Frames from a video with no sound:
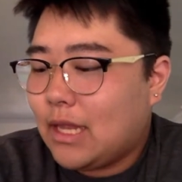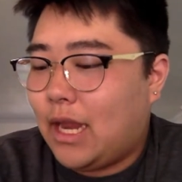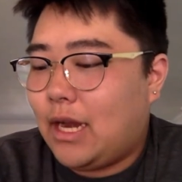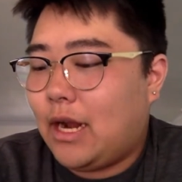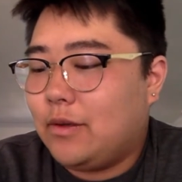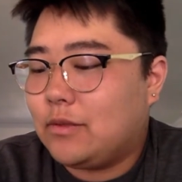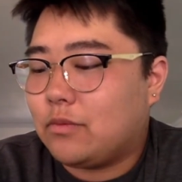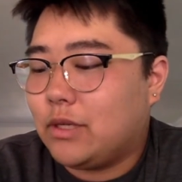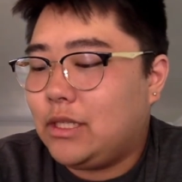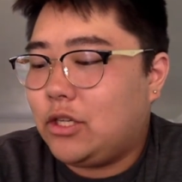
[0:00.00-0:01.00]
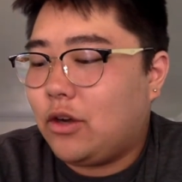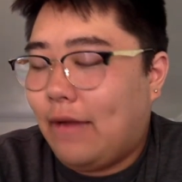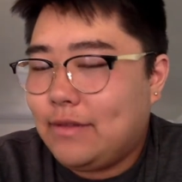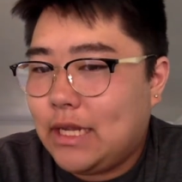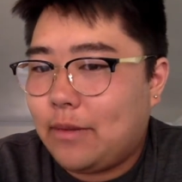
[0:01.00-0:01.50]
and I was really
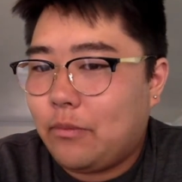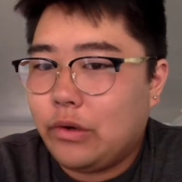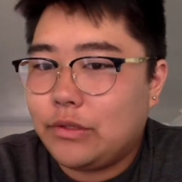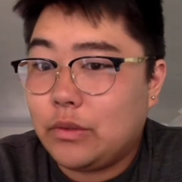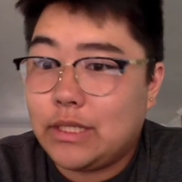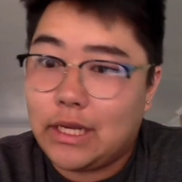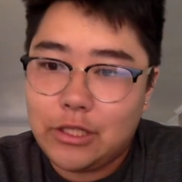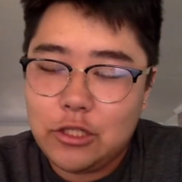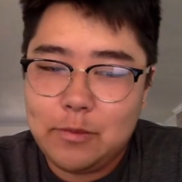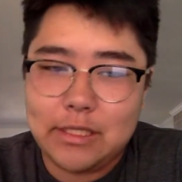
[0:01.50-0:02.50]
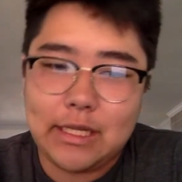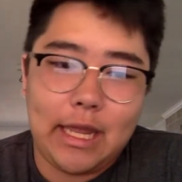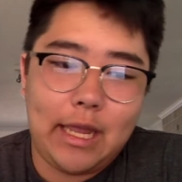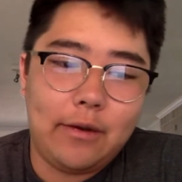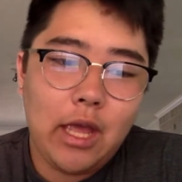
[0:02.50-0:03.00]
gravitating more towards English music
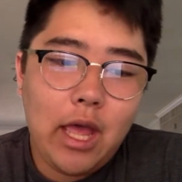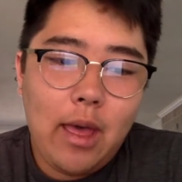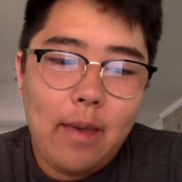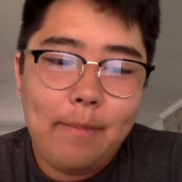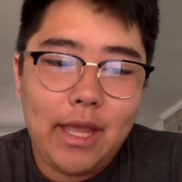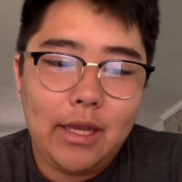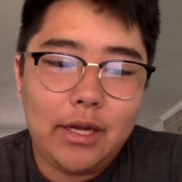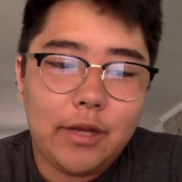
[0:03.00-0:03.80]
again. But